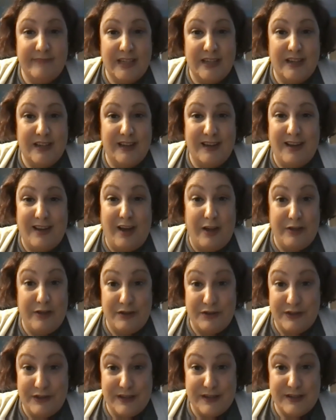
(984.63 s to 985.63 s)
uh, other
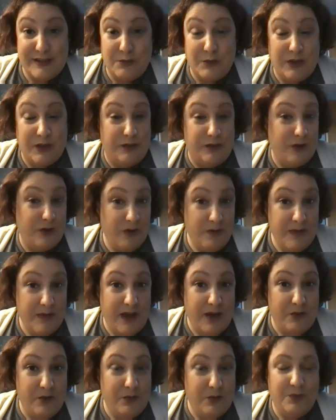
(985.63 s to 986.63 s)
things that we don't know
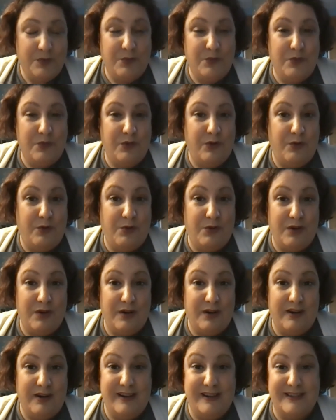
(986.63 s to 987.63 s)
about?
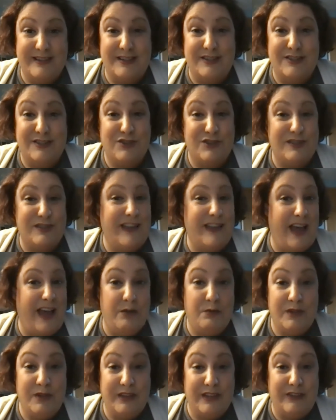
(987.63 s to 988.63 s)
Or is this just
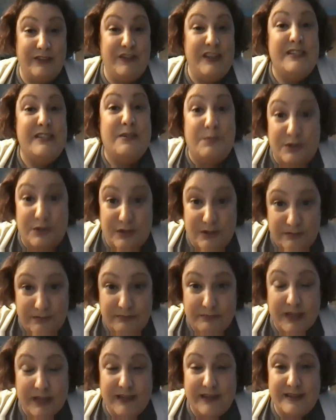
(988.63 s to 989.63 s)
not really feasible
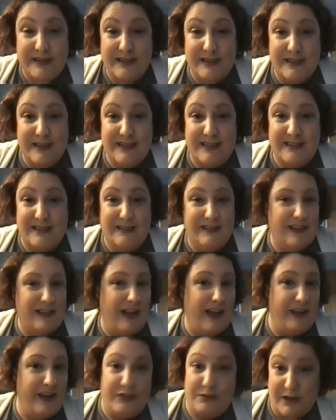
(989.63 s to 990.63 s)
because it's
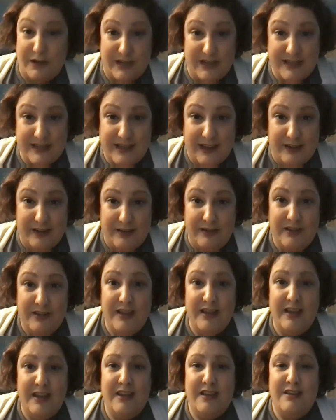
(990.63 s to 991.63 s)
not in the right scale?
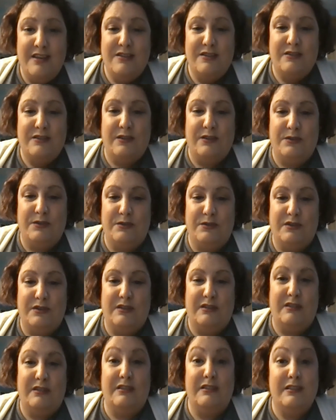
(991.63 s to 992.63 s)
So
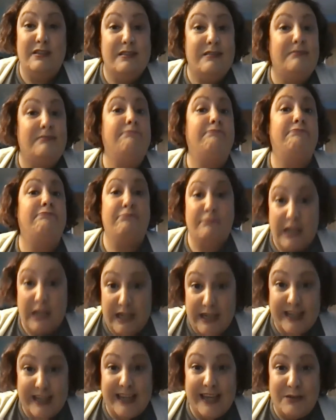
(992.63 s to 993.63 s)

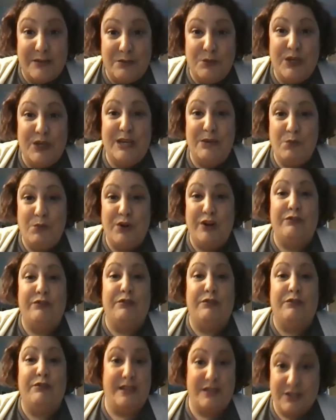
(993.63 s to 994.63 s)
again, we need more
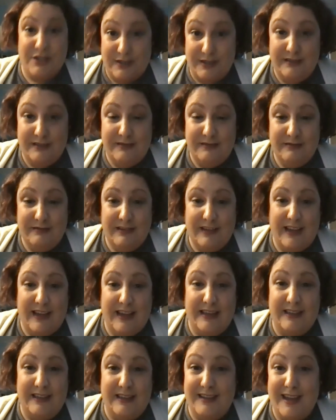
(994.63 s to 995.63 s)
information
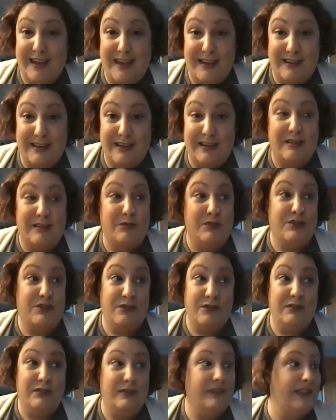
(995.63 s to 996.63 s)
and and
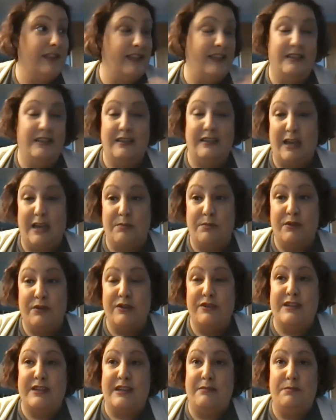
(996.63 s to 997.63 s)
certainly
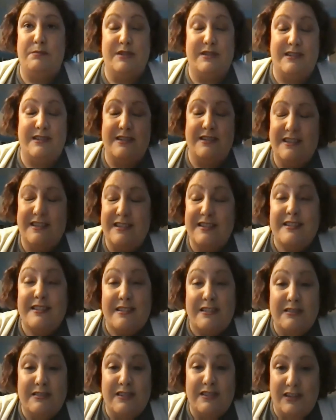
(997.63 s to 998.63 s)
neighbors and businesses
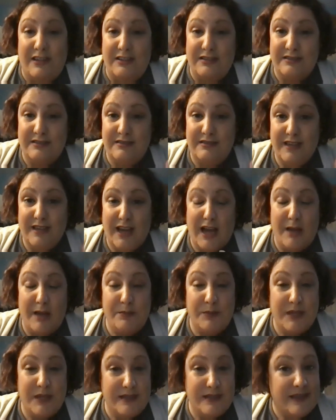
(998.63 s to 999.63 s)
along
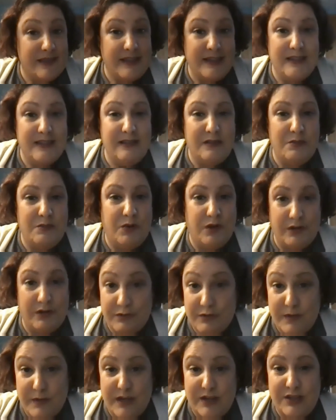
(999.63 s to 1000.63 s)
Hopkins need more
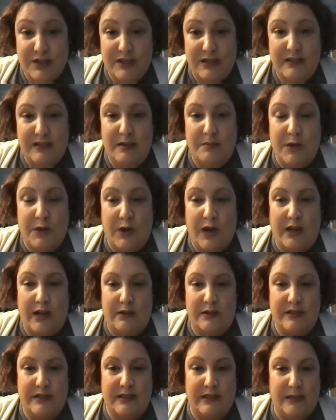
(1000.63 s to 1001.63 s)
information about how
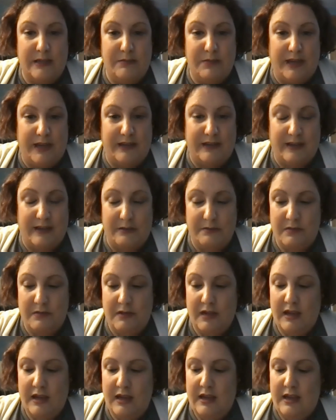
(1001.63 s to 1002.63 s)
it's going to impact them.
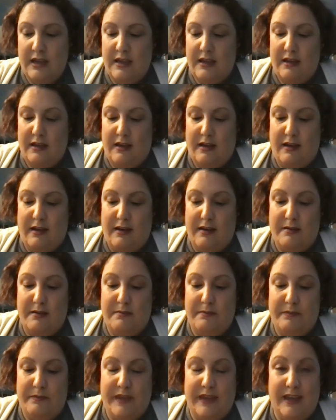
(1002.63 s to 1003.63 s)

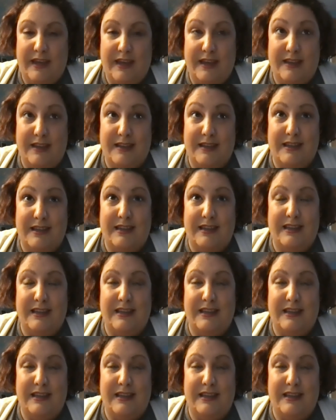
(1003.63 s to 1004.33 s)
Um, and